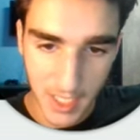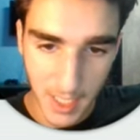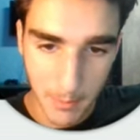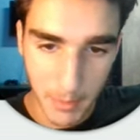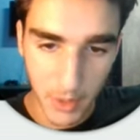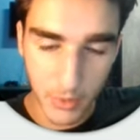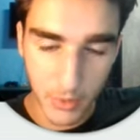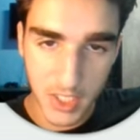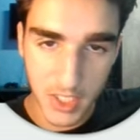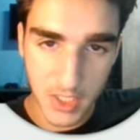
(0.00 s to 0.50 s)
like
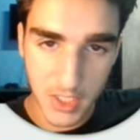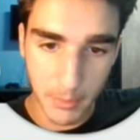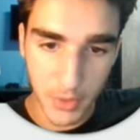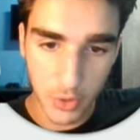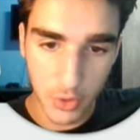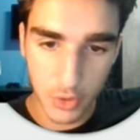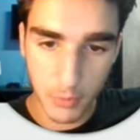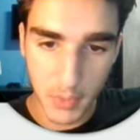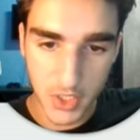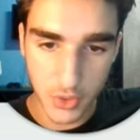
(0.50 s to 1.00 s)
ability to
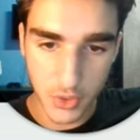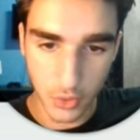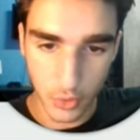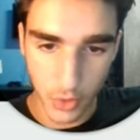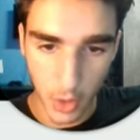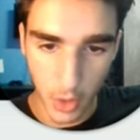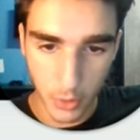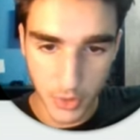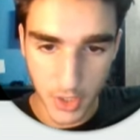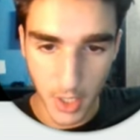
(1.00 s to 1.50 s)
build
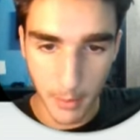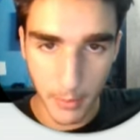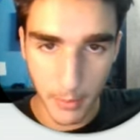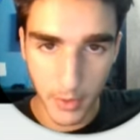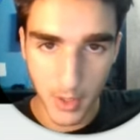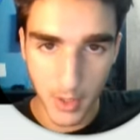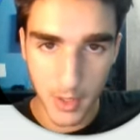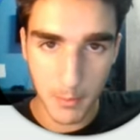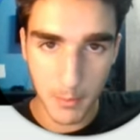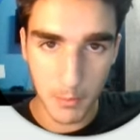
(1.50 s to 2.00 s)
muscle goes
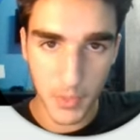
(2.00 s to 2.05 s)
up.